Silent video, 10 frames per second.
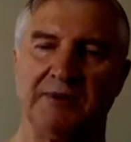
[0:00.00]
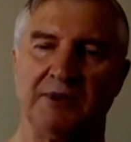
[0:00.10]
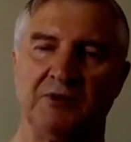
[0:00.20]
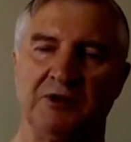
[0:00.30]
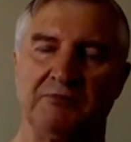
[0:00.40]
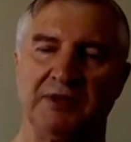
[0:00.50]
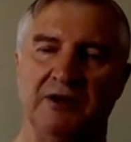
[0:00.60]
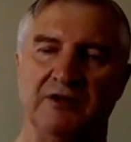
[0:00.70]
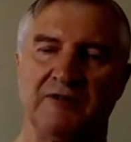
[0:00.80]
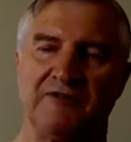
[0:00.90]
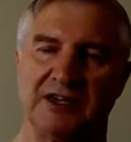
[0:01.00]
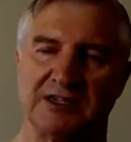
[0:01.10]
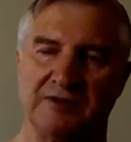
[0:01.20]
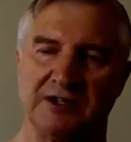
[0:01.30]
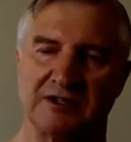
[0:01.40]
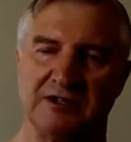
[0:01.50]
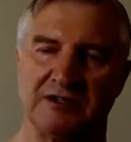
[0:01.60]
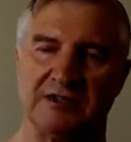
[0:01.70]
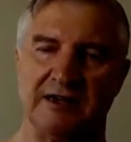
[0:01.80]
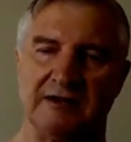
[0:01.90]
wouldn't be on the face of this earth
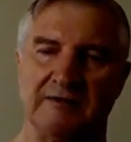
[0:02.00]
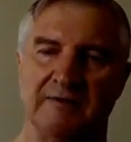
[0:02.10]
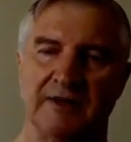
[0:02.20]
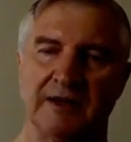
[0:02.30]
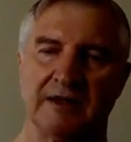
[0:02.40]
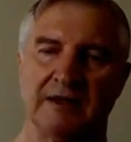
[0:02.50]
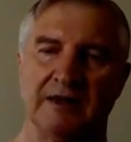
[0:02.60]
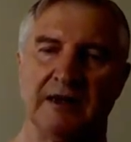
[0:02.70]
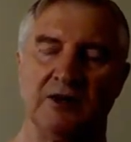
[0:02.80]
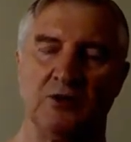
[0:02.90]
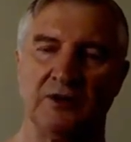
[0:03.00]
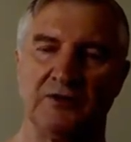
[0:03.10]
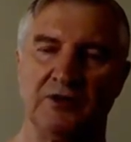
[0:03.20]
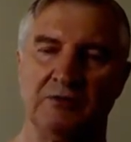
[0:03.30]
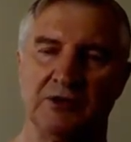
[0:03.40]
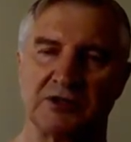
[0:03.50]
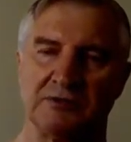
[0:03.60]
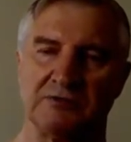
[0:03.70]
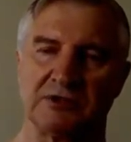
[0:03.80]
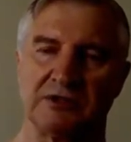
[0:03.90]
now. And all of you
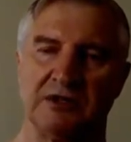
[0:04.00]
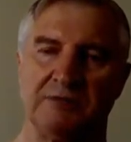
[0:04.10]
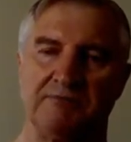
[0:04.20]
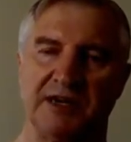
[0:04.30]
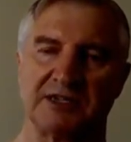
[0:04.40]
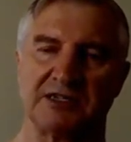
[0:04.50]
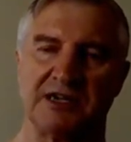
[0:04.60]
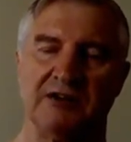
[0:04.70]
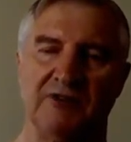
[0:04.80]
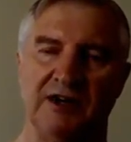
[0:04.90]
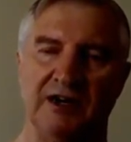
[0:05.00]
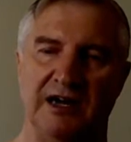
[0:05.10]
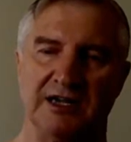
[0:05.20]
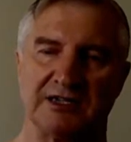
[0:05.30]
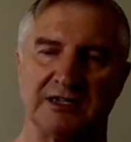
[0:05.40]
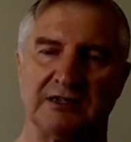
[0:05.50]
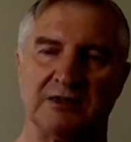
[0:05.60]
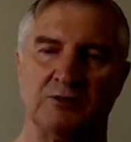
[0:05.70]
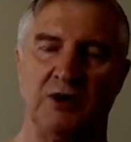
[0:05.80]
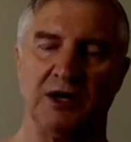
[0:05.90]
Muslims had better start realising that the
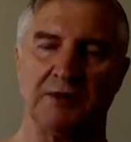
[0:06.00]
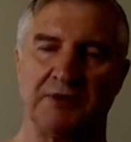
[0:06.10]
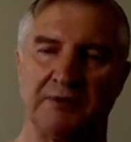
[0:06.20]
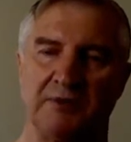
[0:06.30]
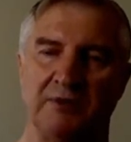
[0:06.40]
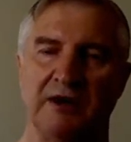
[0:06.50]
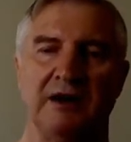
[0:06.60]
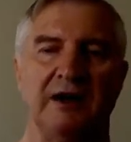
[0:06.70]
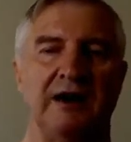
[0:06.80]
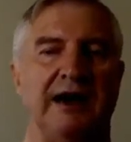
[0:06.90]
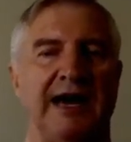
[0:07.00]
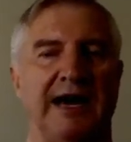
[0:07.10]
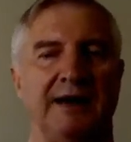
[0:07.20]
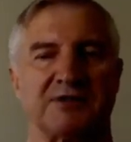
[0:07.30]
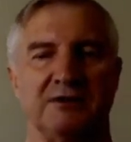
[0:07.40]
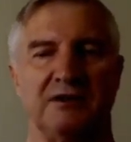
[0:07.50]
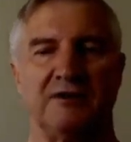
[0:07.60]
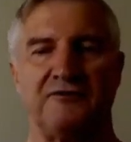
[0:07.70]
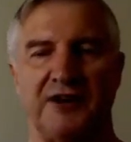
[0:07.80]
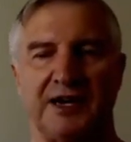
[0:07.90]
white people are absolutely
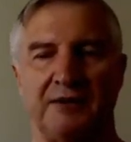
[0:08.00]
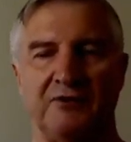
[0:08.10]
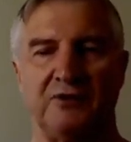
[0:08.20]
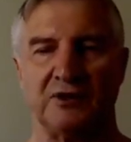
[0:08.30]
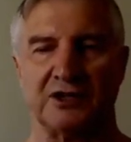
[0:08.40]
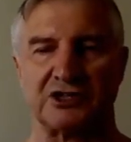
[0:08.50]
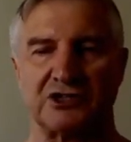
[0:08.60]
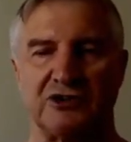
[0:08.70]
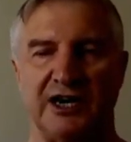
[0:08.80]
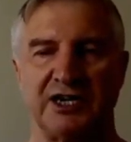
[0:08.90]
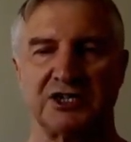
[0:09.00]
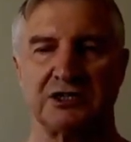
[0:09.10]
fed up with all this trash,